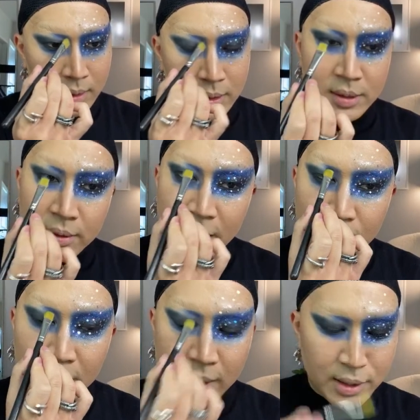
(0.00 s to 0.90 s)
So that
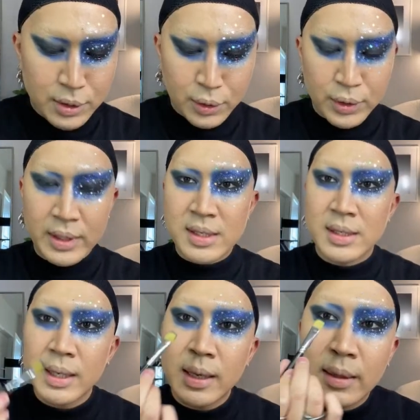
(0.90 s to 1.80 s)
way, you know, you could
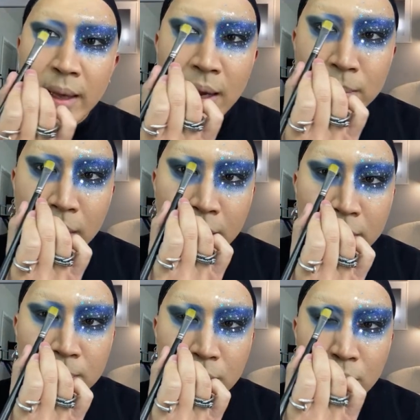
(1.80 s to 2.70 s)
see like I'm layering
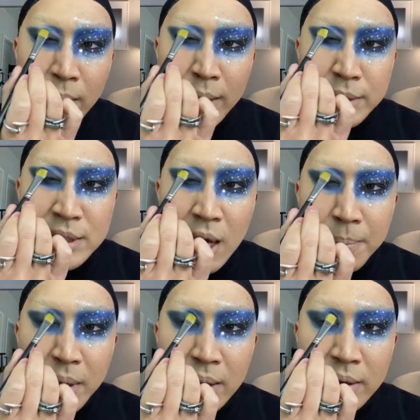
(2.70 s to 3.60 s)
the blue right on
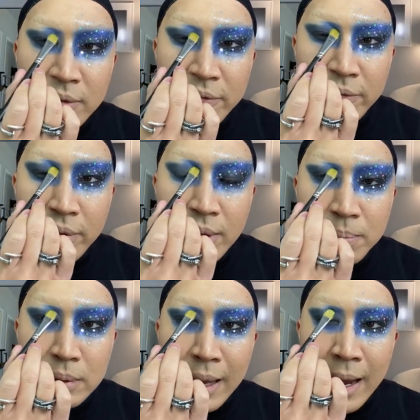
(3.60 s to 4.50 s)
top of the
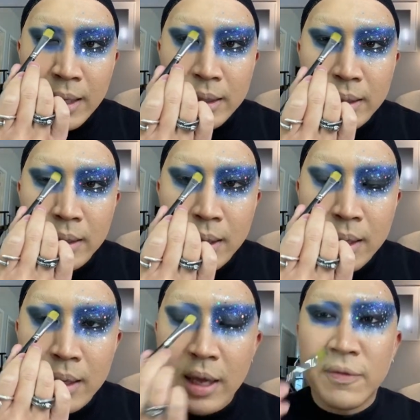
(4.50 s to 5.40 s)
black.
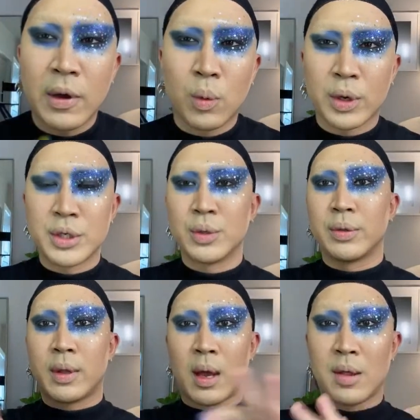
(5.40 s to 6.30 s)
If I were to do it
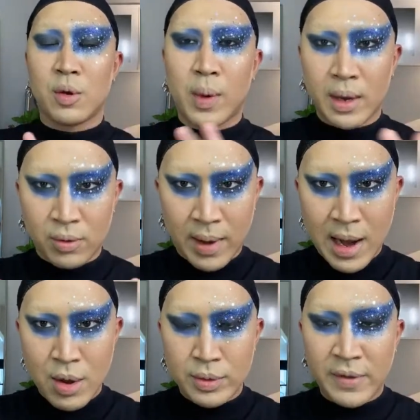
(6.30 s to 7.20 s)
the other way
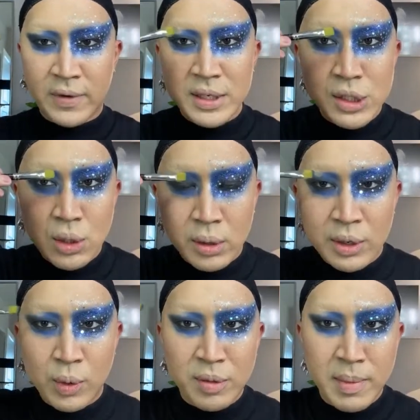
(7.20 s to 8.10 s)
around, if I started
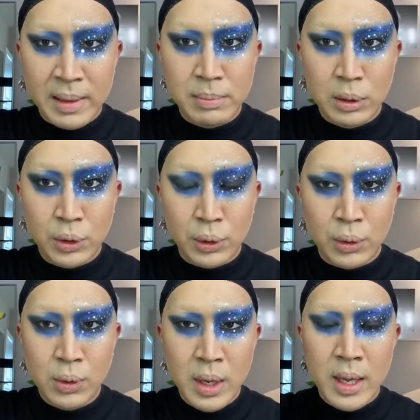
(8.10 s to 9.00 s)
with my
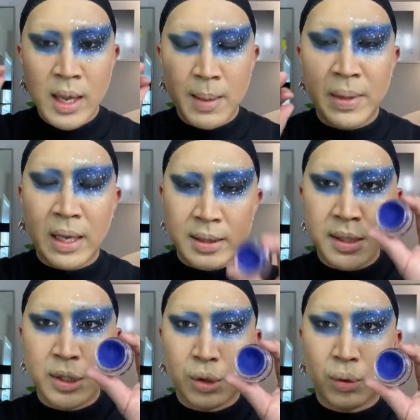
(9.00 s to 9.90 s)
blue, because it's
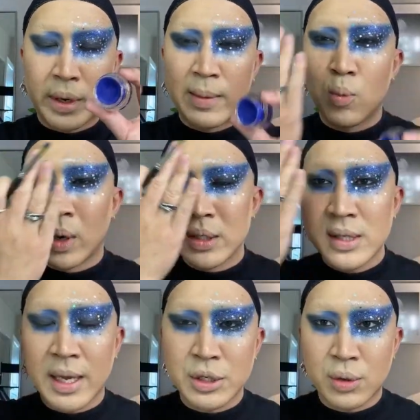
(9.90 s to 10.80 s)
a cream, once
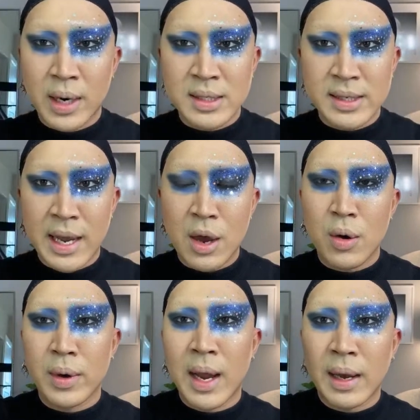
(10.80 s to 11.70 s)
that dries
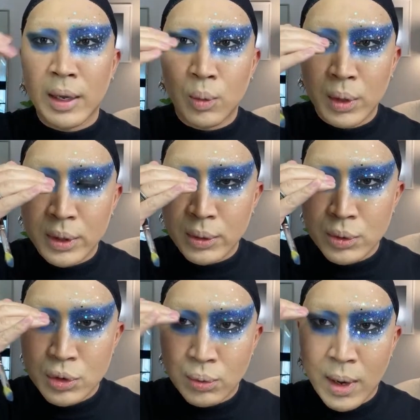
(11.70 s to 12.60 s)
down and I were to
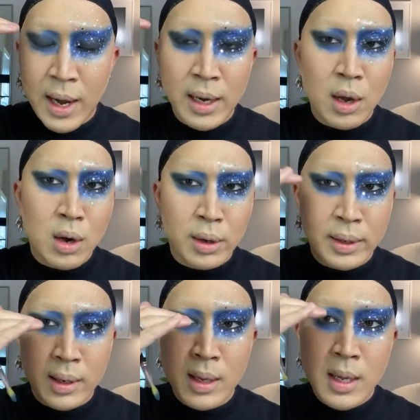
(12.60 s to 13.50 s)
drag
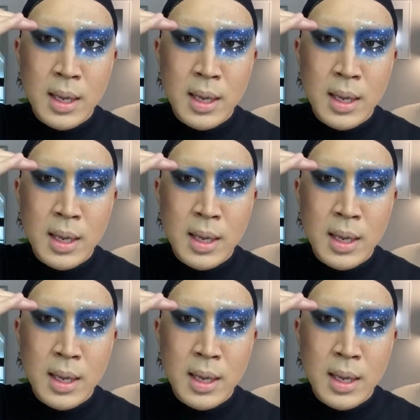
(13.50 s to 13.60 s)
on